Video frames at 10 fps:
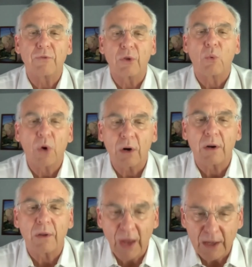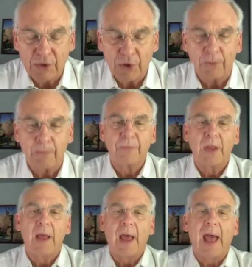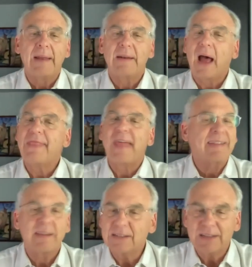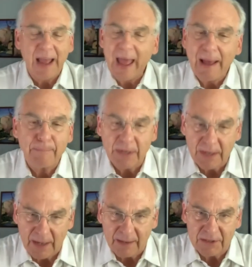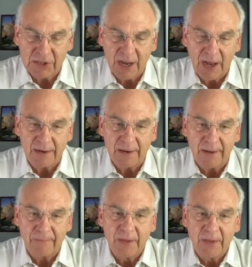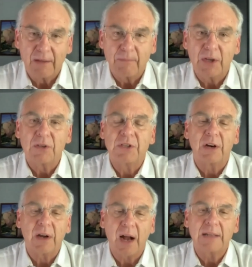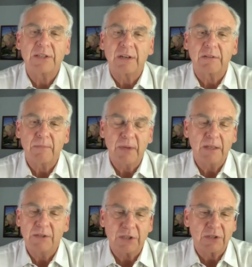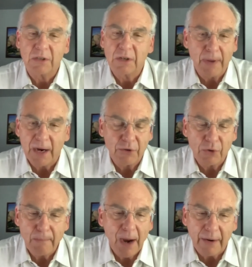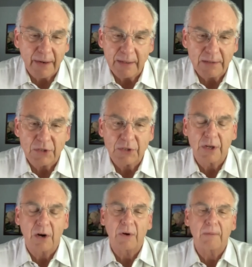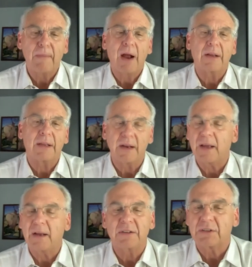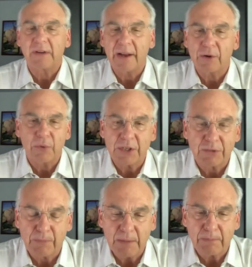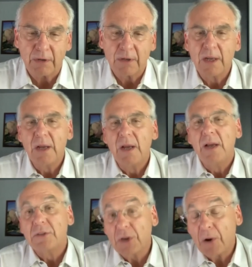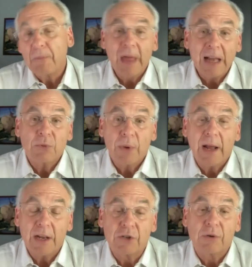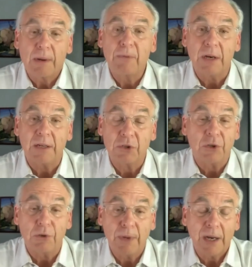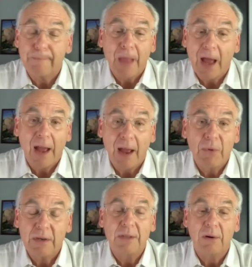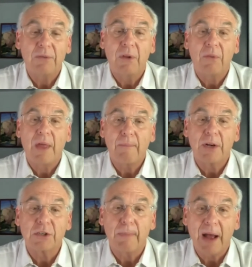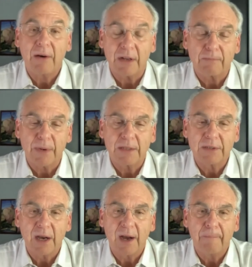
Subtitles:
for the work they do, and that doesn't happen in English Canada because they're constantly being just compared to Americans, you know, an American English language people. So that's what I attribute it to, but I really don't know that much about it. But